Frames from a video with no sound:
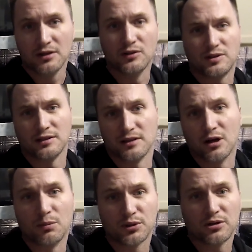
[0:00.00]
using the
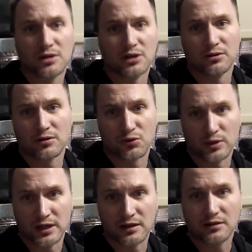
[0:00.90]
GoPro Hero
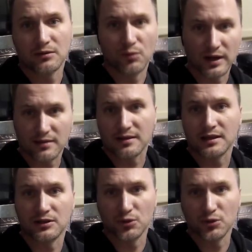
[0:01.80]
3 with the